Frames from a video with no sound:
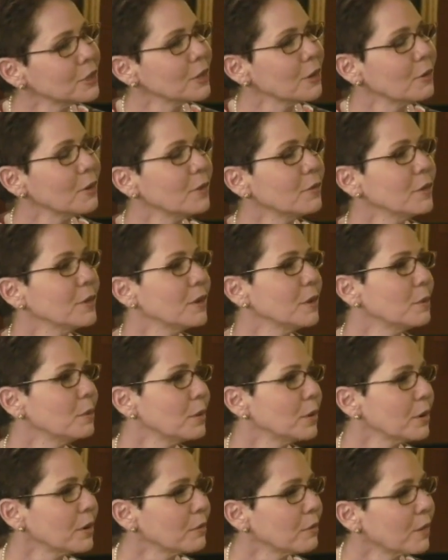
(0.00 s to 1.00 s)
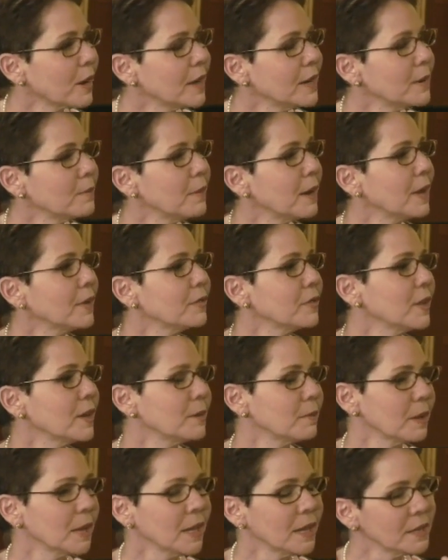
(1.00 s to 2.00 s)
go over their work, write about
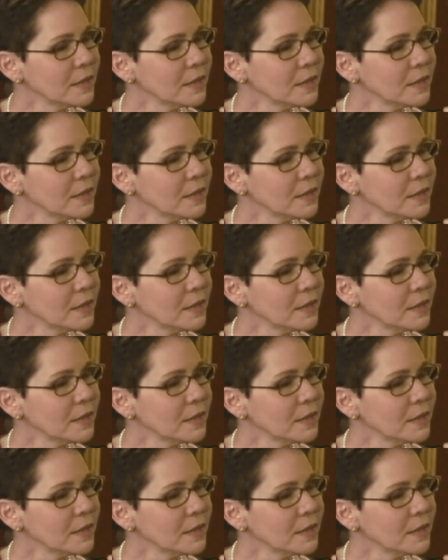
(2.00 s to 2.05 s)
them,